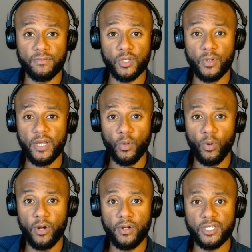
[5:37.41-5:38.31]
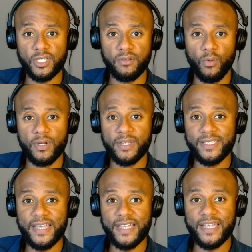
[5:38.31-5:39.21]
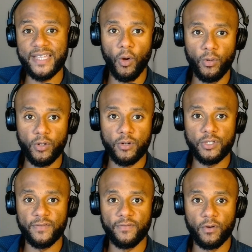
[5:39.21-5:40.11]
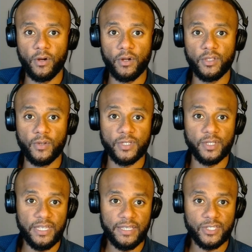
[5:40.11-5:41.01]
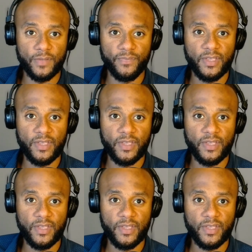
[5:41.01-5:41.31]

So in other words, you want to assign owners for those leads.